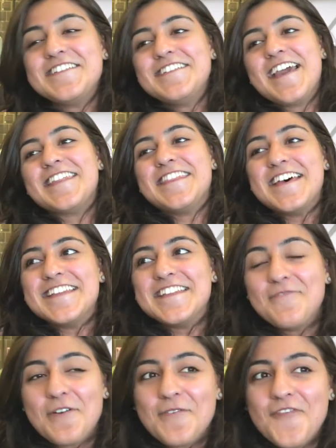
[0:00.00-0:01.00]
yeah,
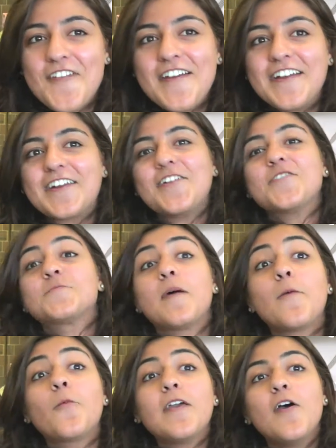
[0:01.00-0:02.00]
we were very close,
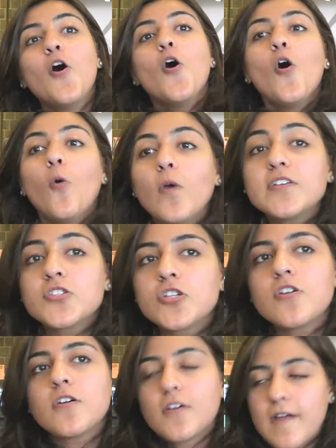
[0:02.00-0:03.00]
but we stood
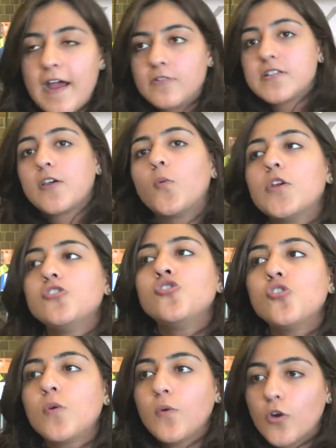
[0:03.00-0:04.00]
our grounds. Like we
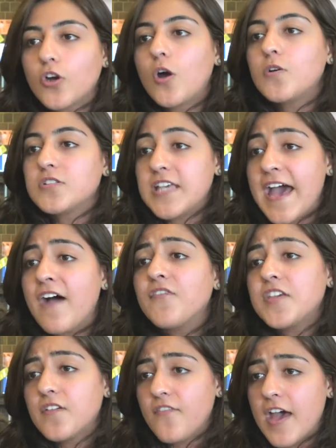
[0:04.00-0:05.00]
knew we were going to have
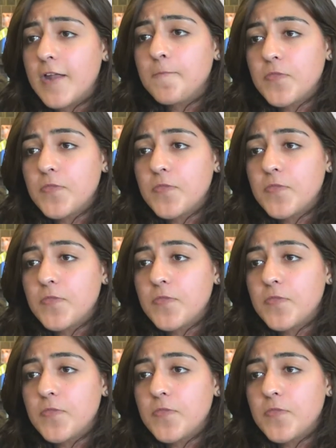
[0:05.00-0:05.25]
the event.